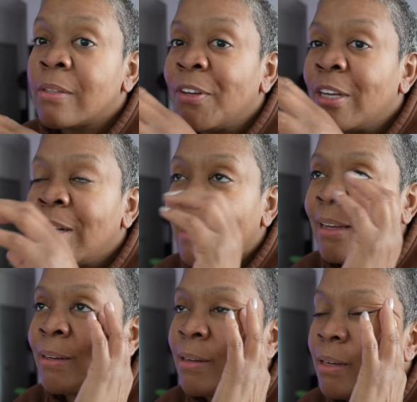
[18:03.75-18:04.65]
felt
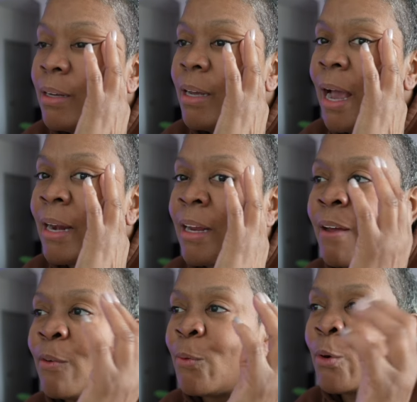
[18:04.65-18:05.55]
like I didn't
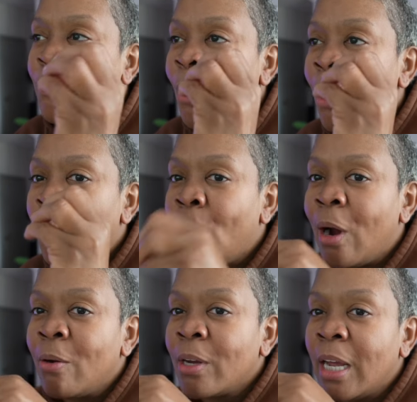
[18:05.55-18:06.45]
have nowhere to
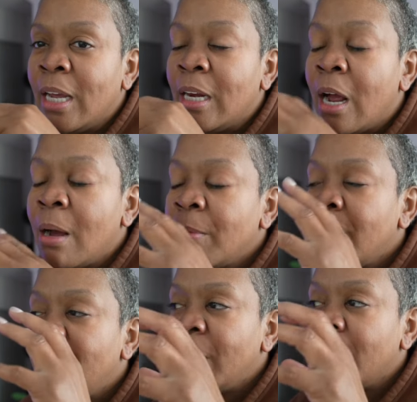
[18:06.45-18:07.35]
walk. And
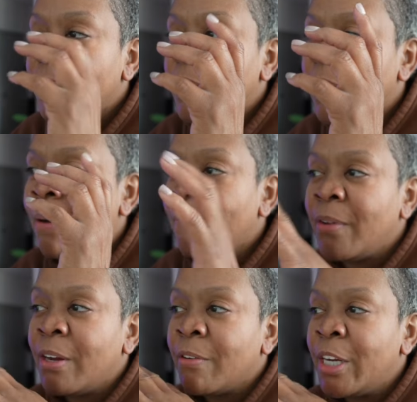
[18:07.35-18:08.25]
I'm very
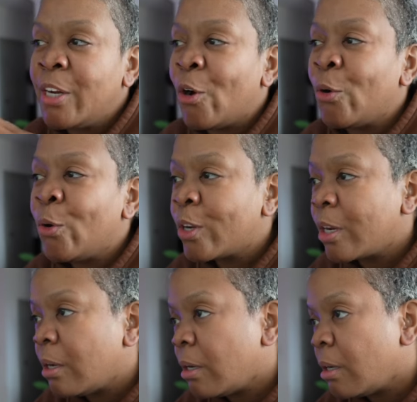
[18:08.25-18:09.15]
irked
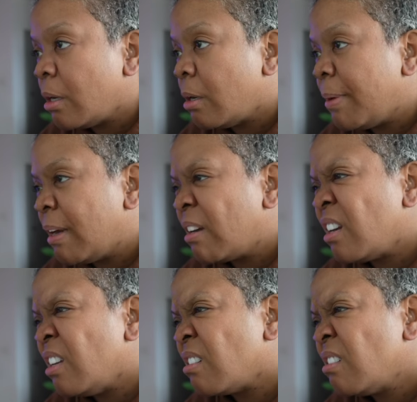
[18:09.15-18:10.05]
about
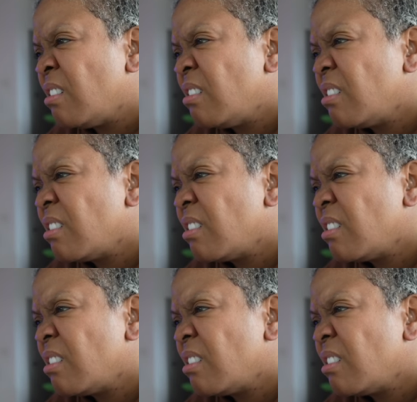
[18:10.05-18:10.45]
clutter.